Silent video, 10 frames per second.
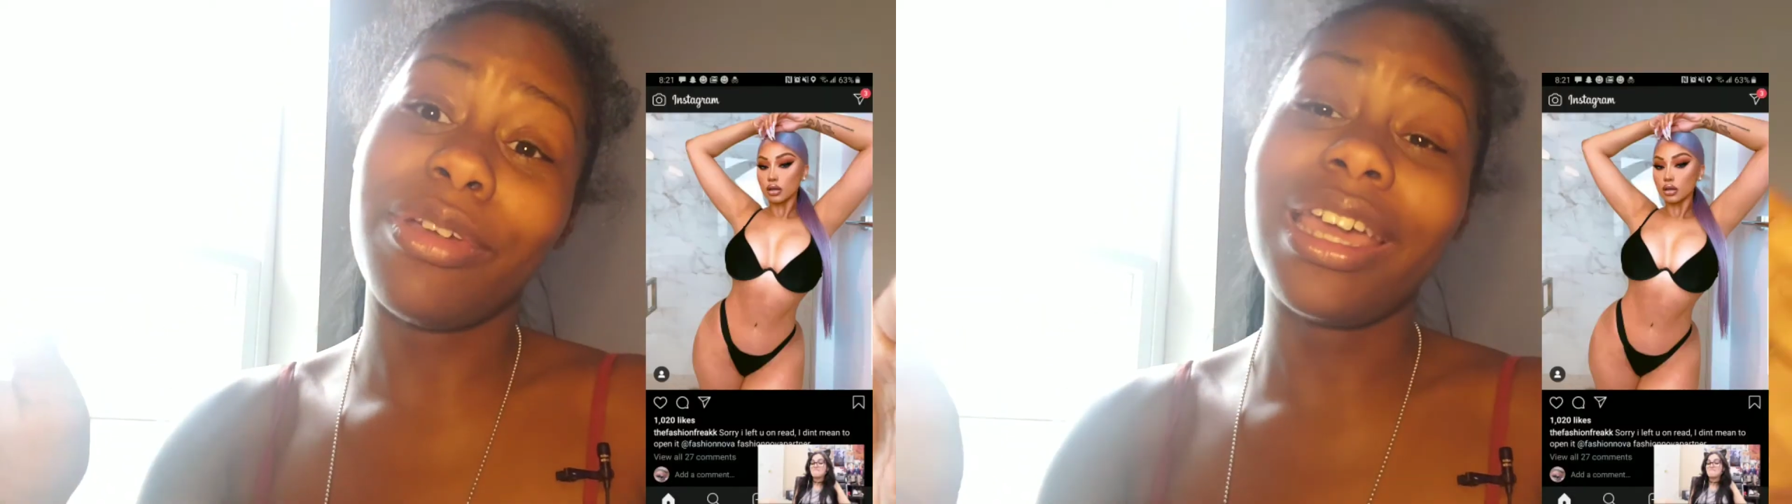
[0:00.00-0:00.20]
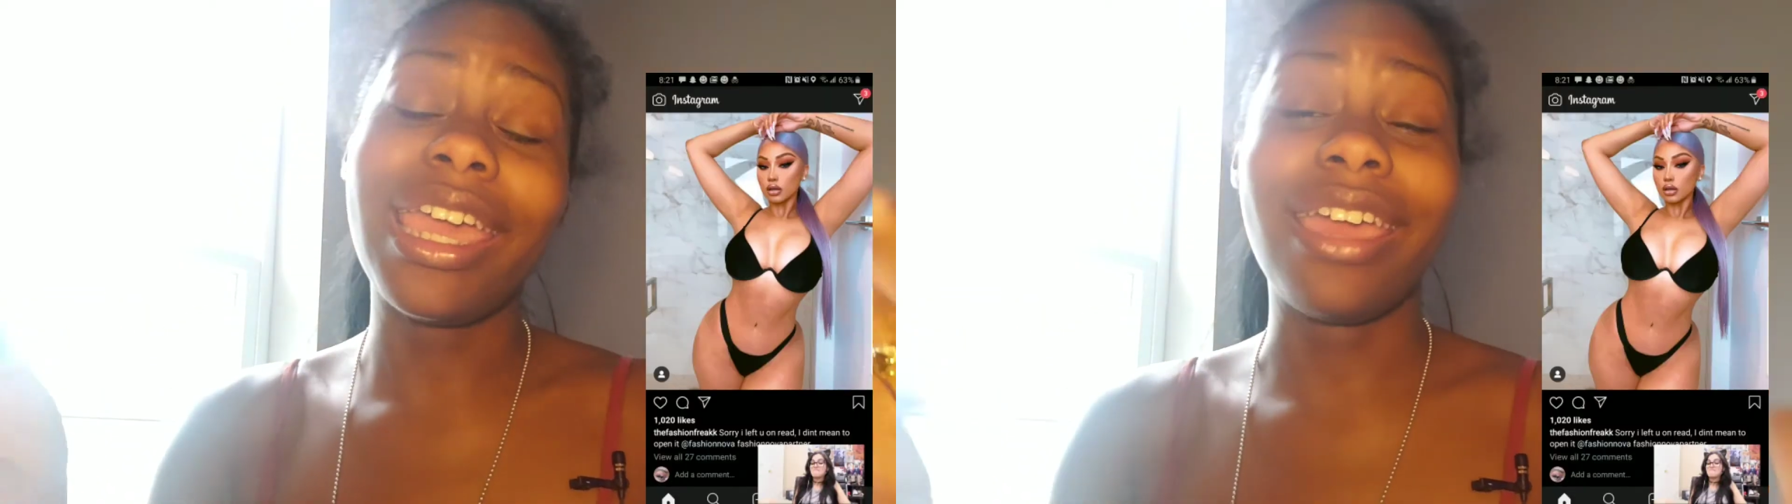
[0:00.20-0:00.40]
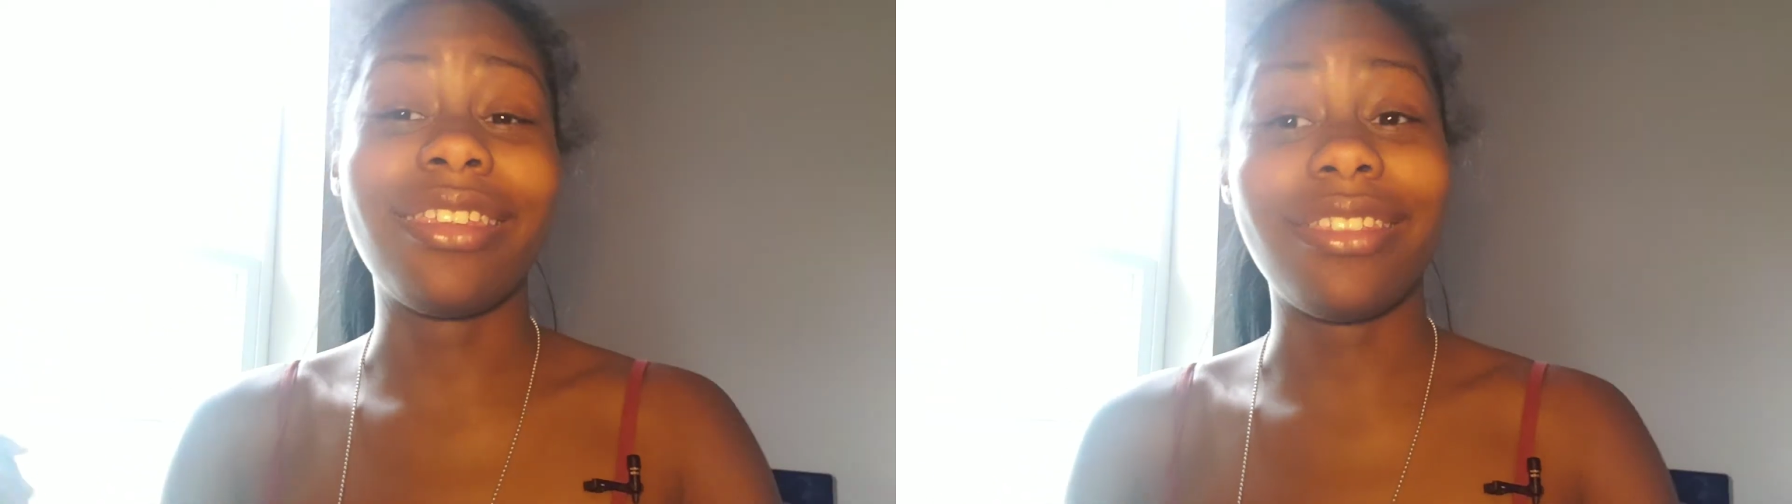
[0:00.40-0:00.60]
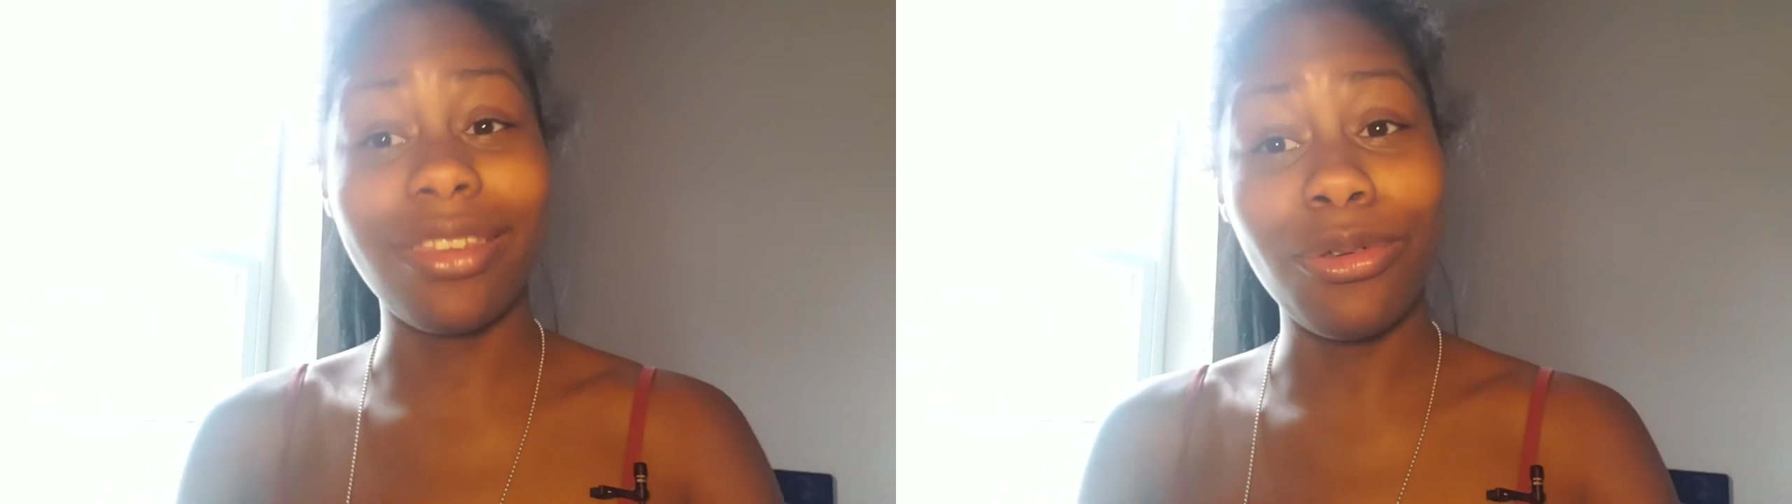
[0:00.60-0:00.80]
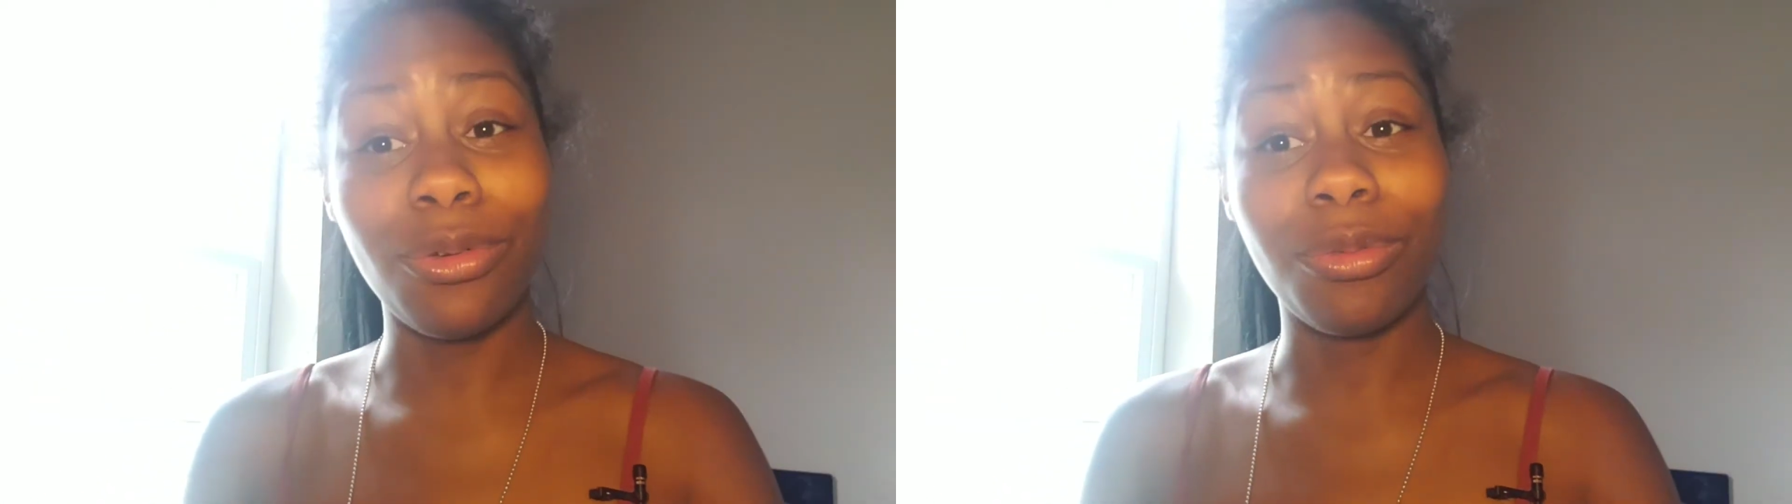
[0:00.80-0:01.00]
I can't
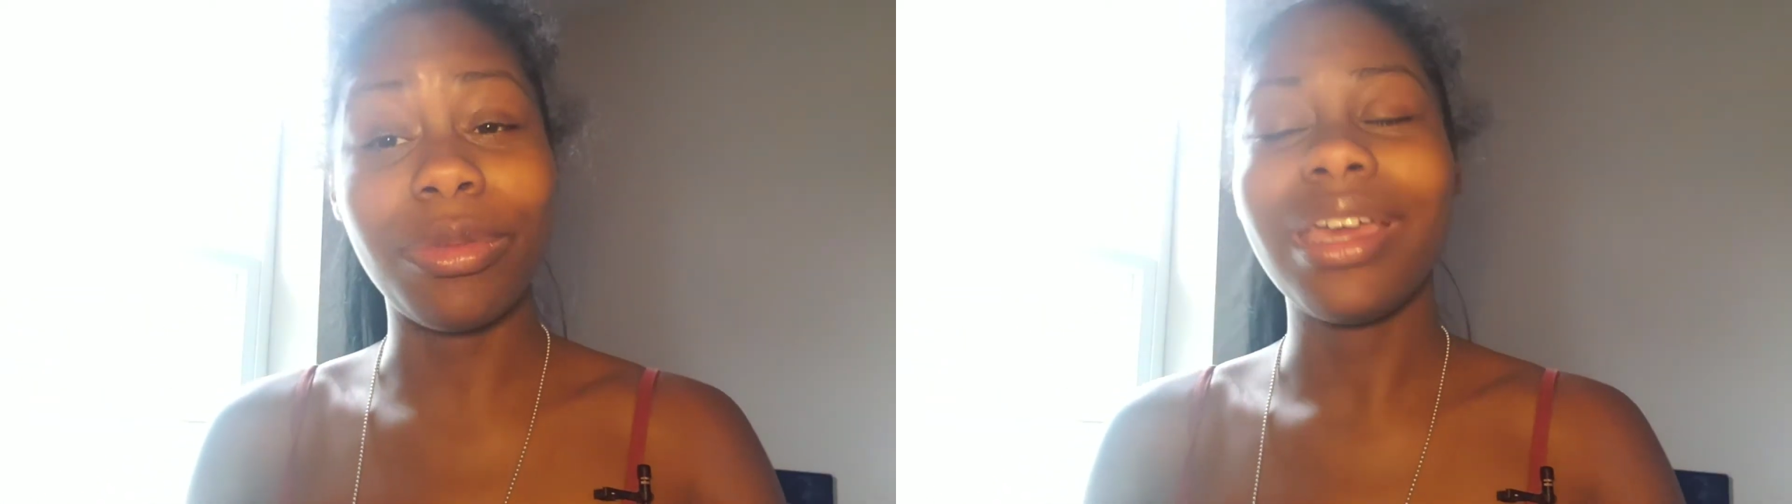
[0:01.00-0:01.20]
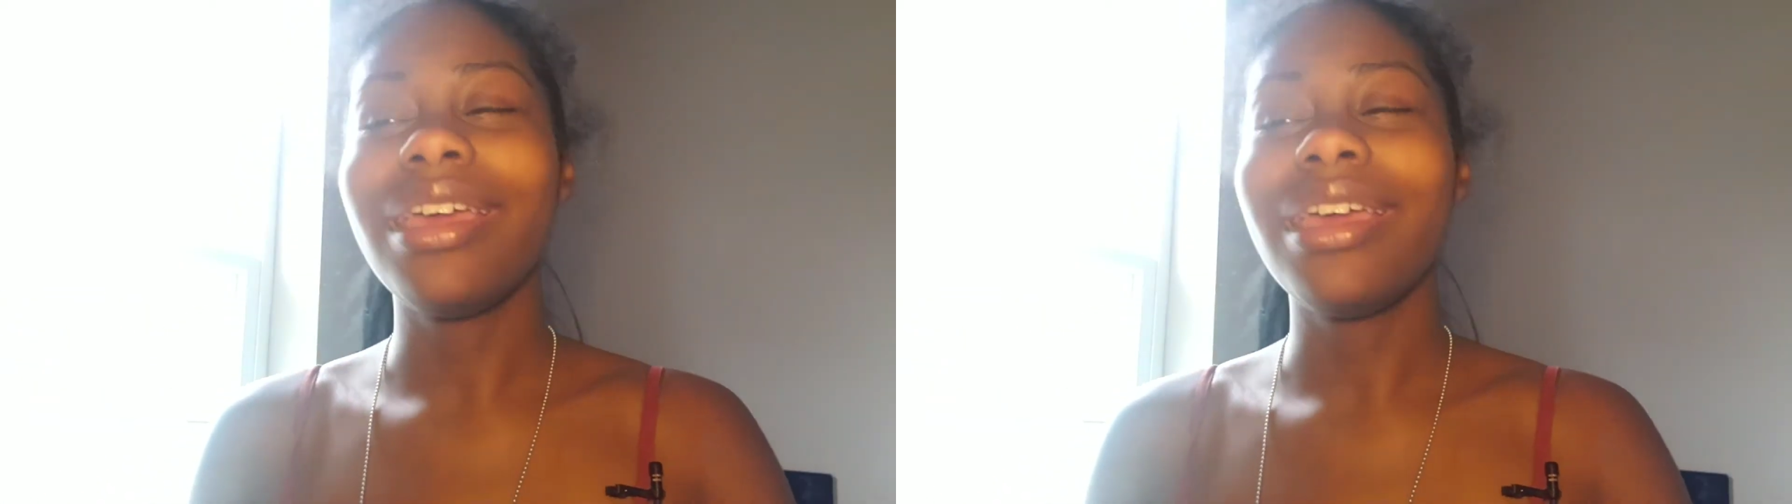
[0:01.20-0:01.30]
zoom.